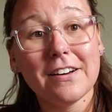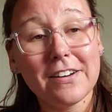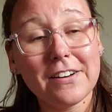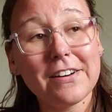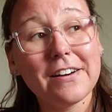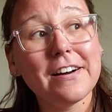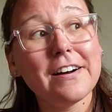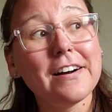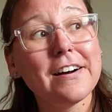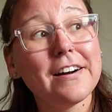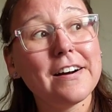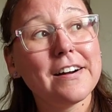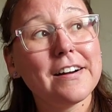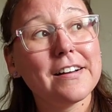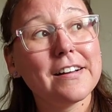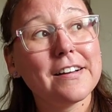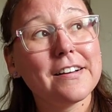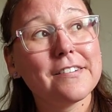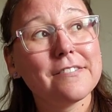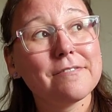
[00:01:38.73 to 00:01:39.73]

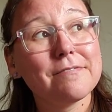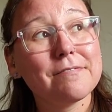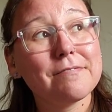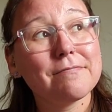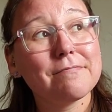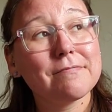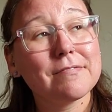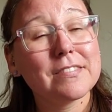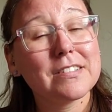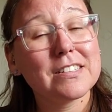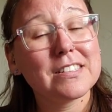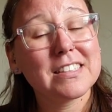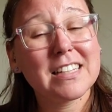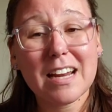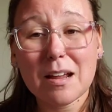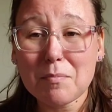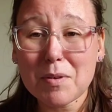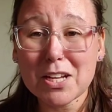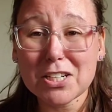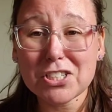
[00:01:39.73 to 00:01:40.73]
Did
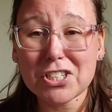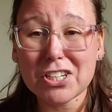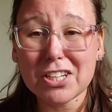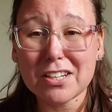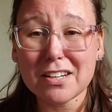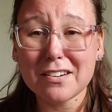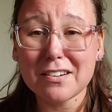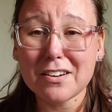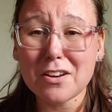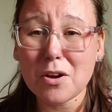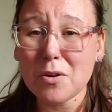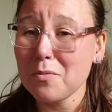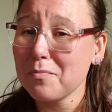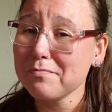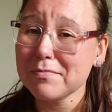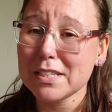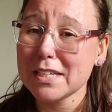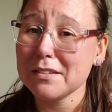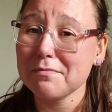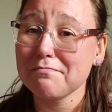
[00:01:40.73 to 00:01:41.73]
I mention? No,
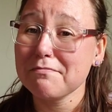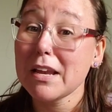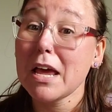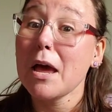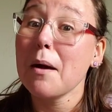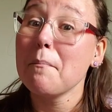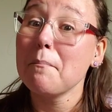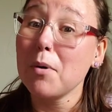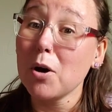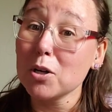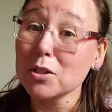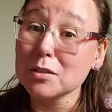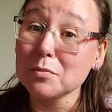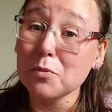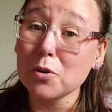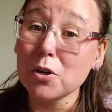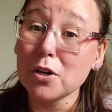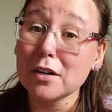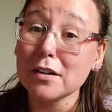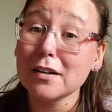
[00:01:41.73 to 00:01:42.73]
didn't.
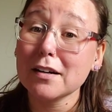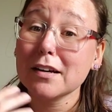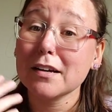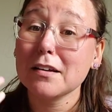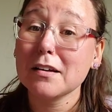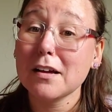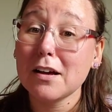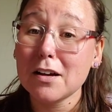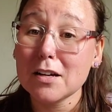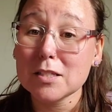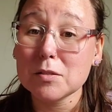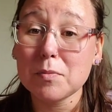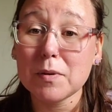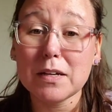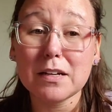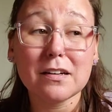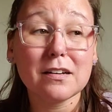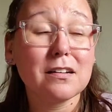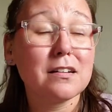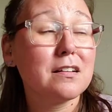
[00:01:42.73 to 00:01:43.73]
Baltimore,
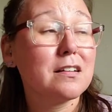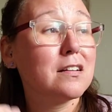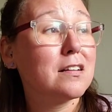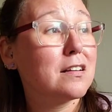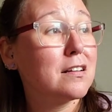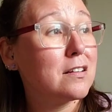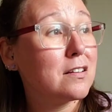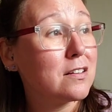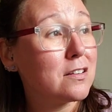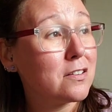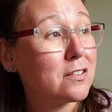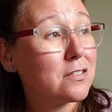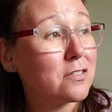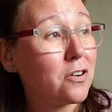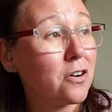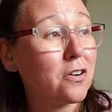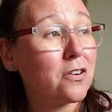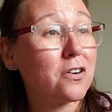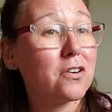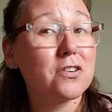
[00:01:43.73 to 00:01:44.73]
husband,
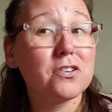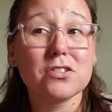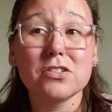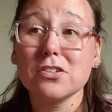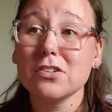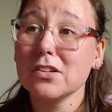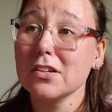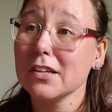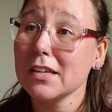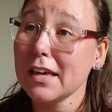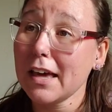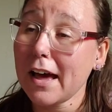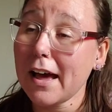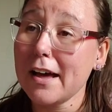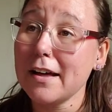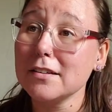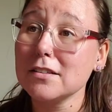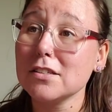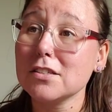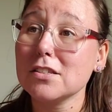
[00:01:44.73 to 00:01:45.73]
daughters,
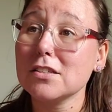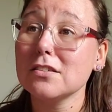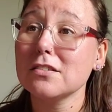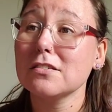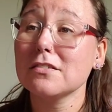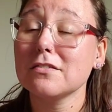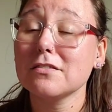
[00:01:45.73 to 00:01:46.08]
cats,